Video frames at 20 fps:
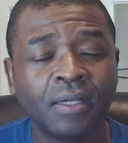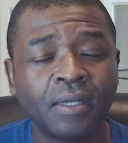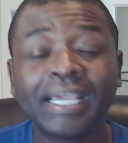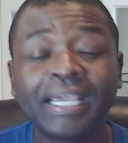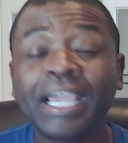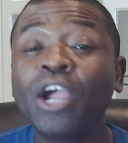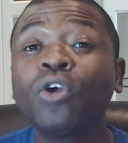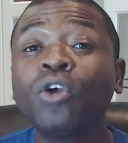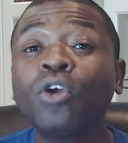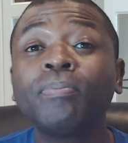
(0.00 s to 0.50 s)

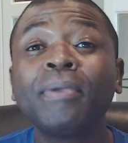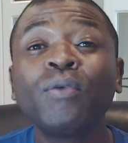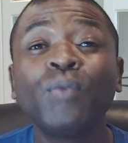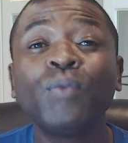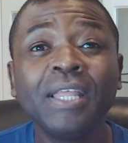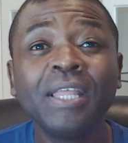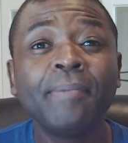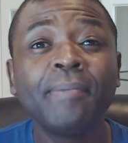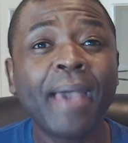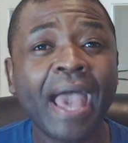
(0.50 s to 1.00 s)
They hurt me
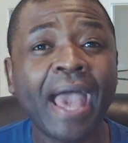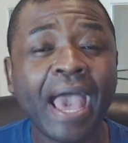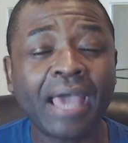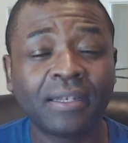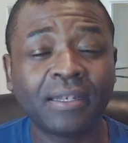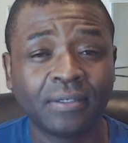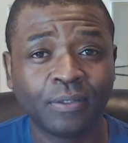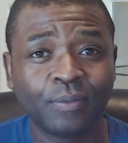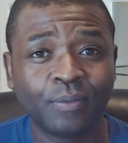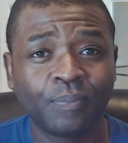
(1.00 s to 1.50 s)
really
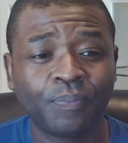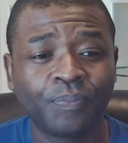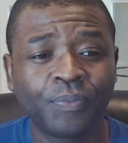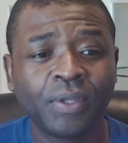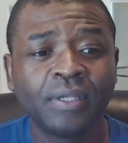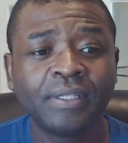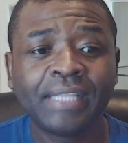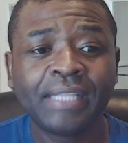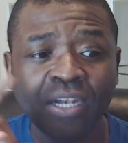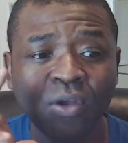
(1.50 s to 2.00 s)
bad.
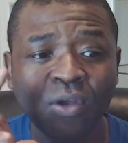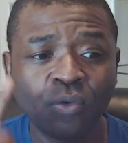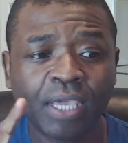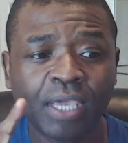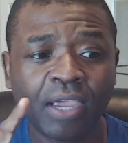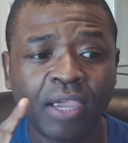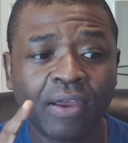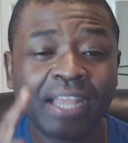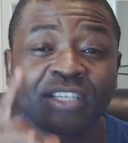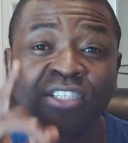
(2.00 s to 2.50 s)
They don't
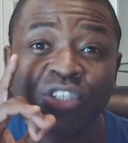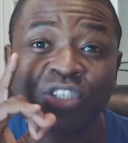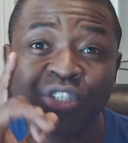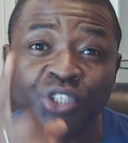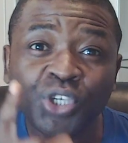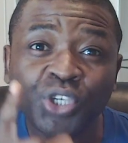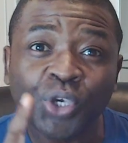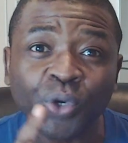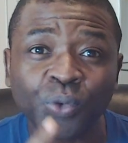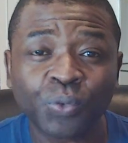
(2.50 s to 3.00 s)
care.
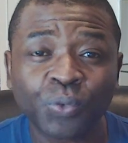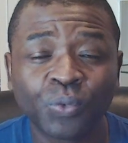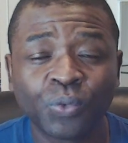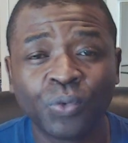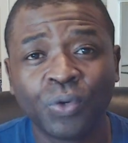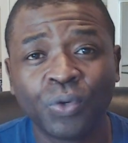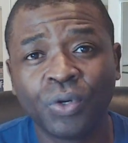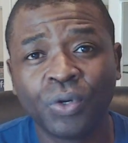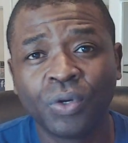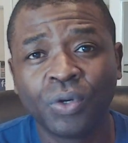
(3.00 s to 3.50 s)
It's you.
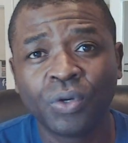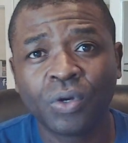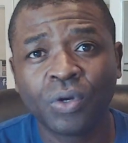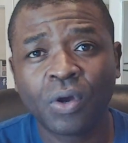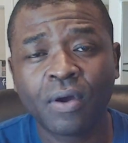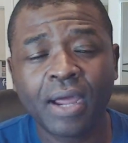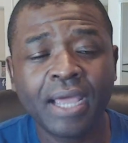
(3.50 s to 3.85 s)
All